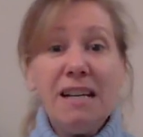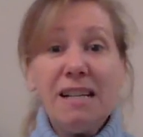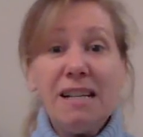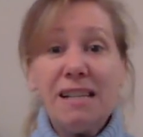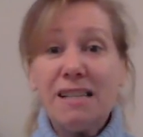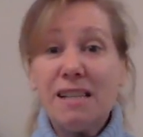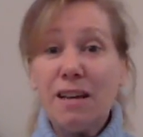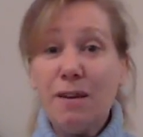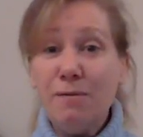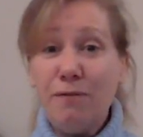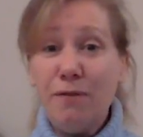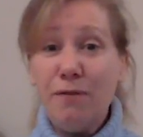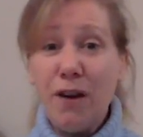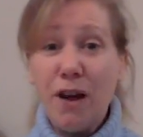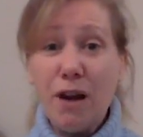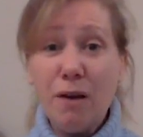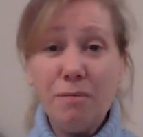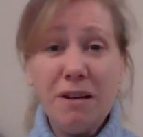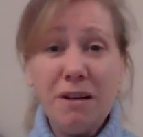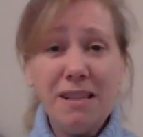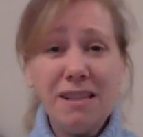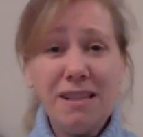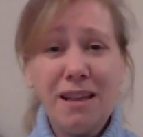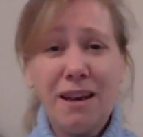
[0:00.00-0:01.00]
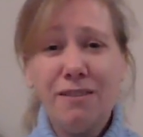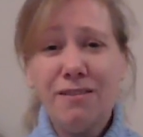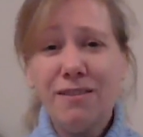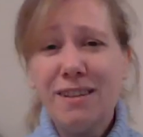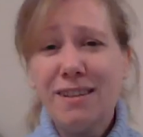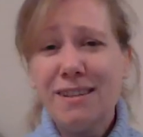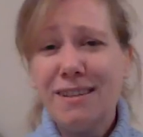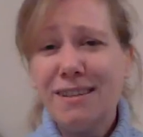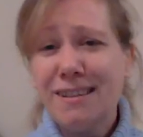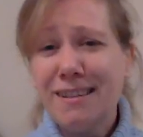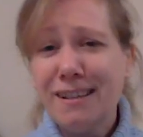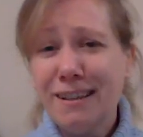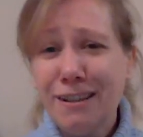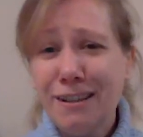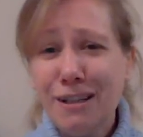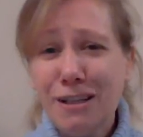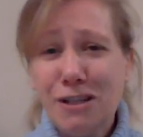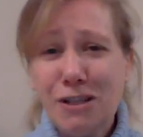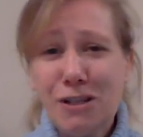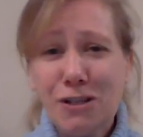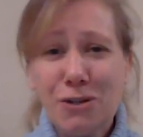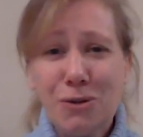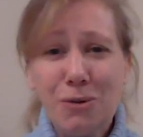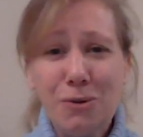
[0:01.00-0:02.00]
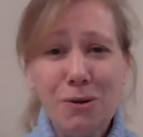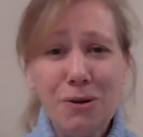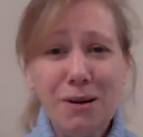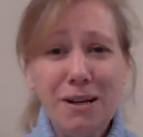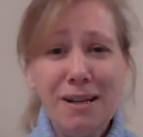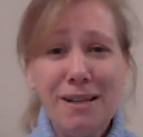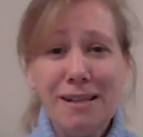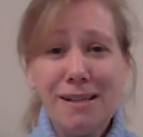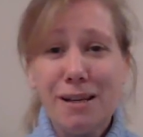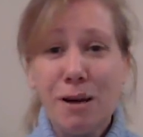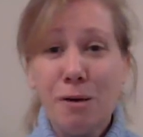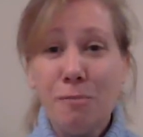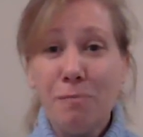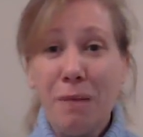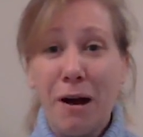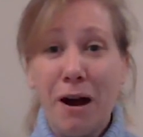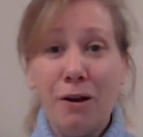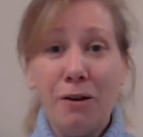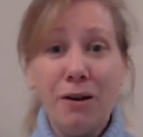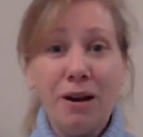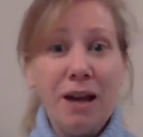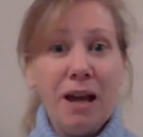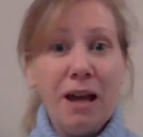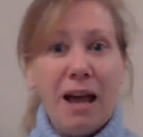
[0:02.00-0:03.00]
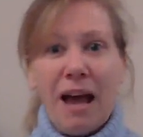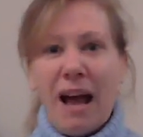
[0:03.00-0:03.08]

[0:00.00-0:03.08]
Some families have silly stories about